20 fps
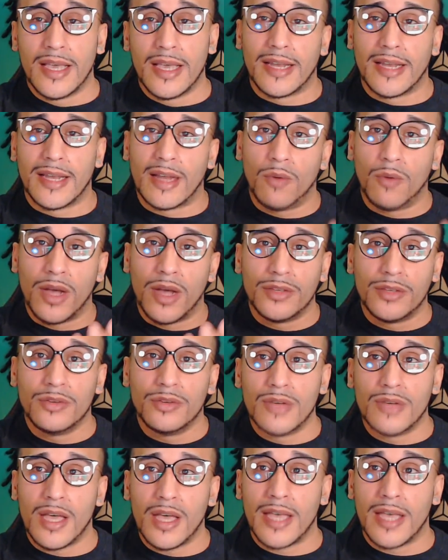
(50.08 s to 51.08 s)
And I want
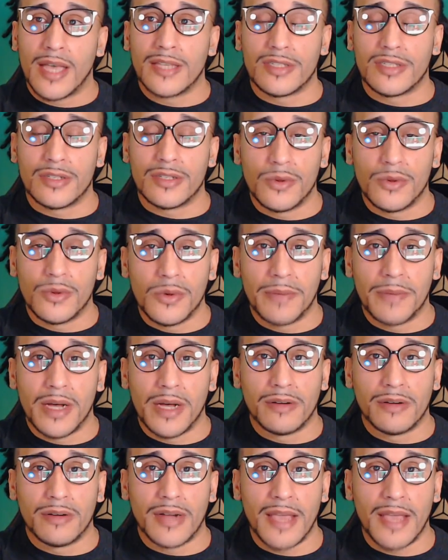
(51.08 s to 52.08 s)
you guys to know
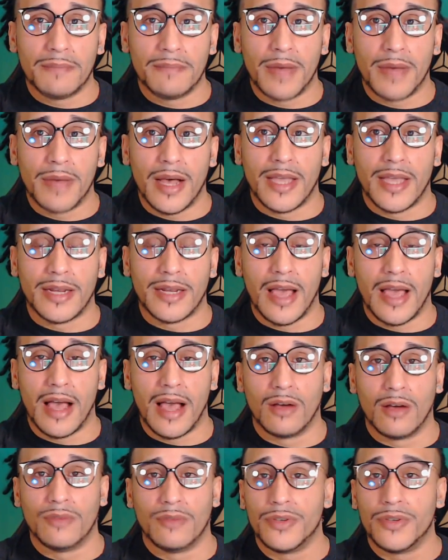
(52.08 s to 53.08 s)
about Nightbot and
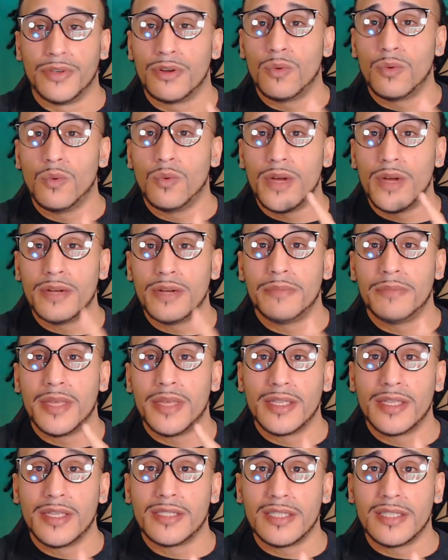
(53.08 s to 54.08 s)
how, if you're a
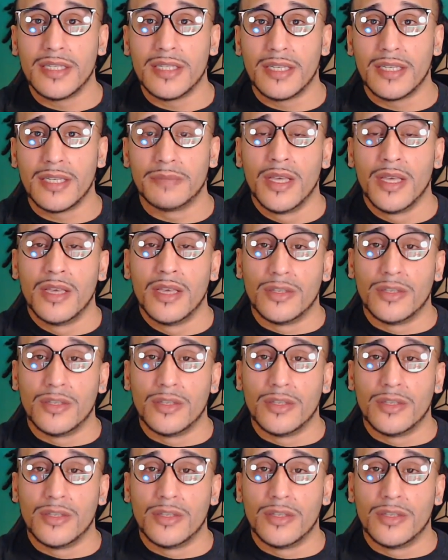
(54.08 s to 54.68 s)
one-man team,